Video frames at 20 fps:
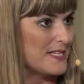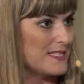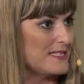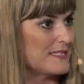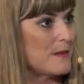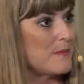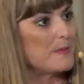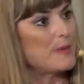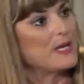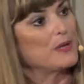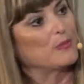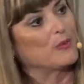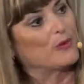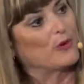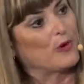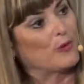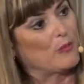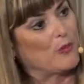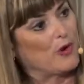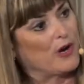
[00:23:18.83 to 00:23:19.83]
some people
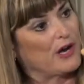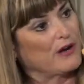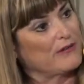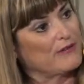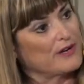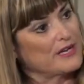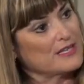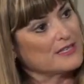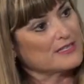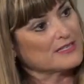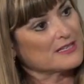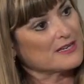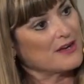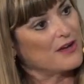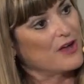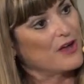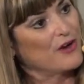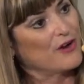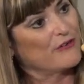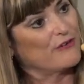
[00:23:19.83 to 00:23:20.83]
are more at risk
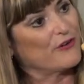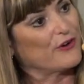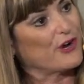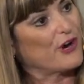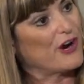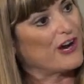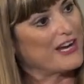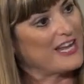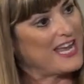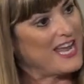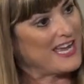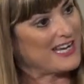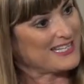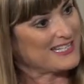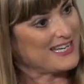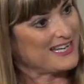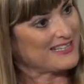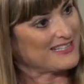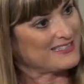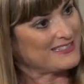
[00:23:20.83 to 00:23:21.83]
for cardiac
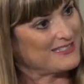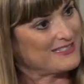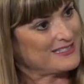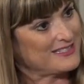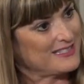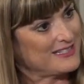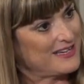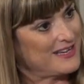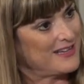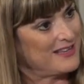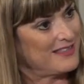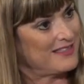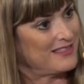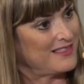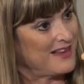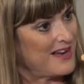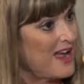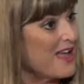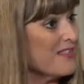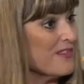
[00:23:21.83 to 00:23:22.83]
toxicity
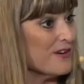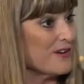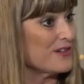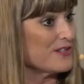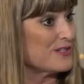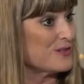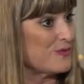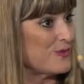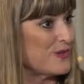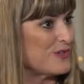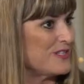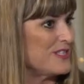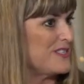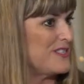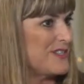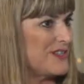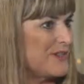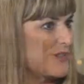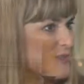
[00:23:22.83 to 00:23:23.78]
than others. We're still